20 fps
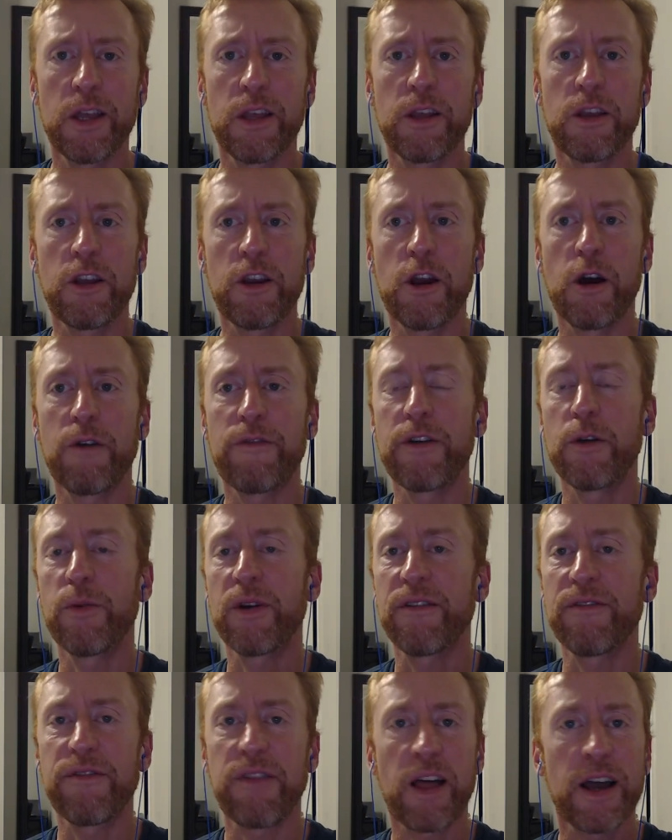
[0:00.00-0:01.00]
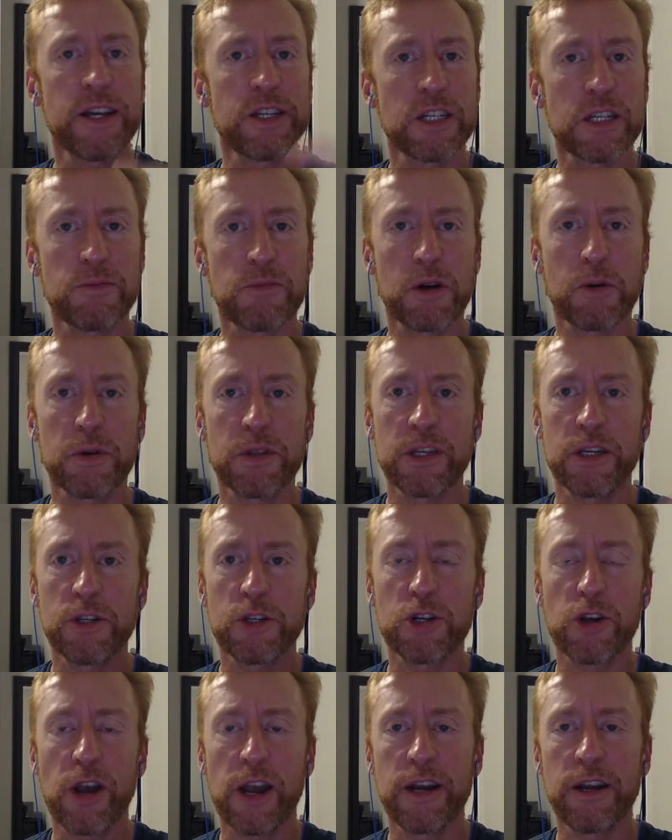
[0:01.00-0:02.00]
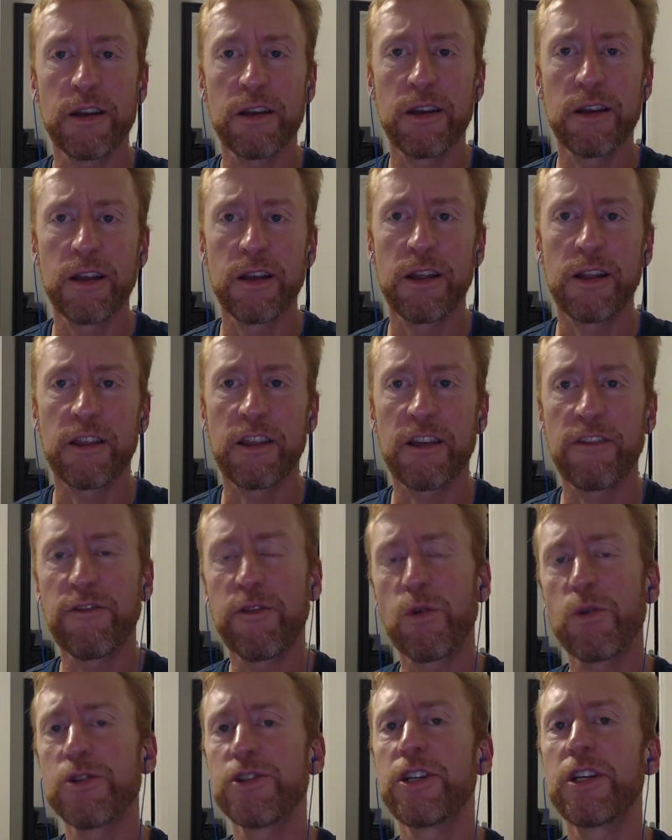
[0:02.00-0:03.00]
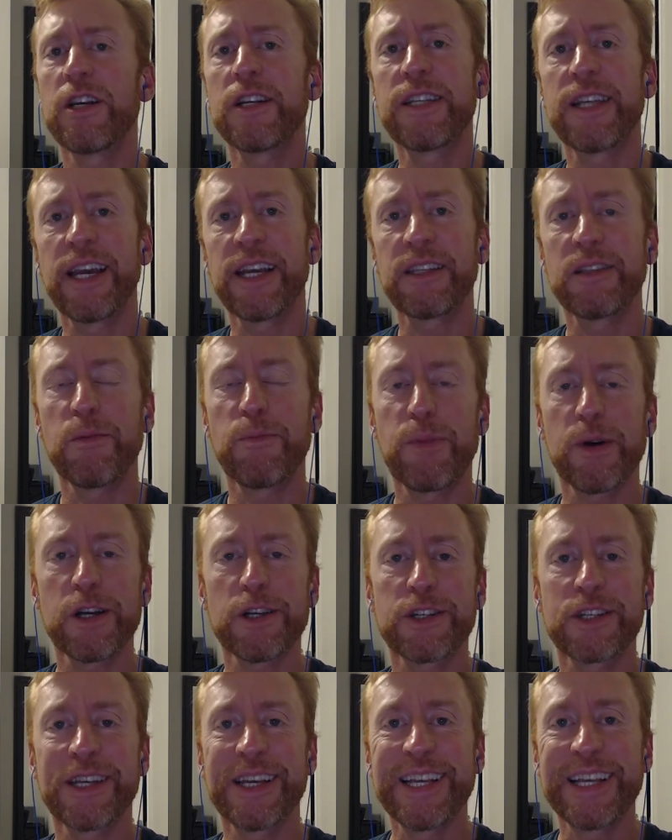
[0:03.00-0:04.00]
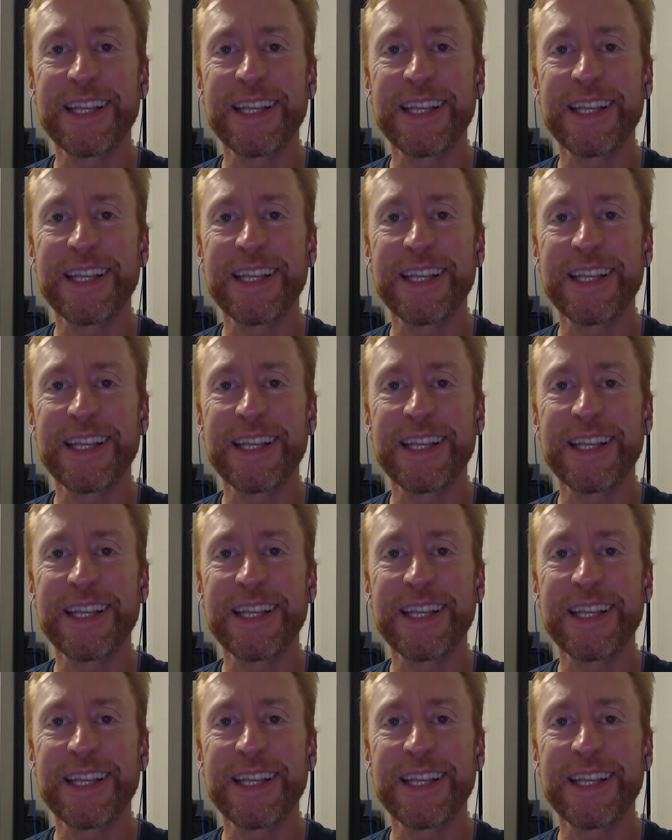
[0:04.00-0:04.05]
if you want to fly somewhere within China, they force you to take the bus.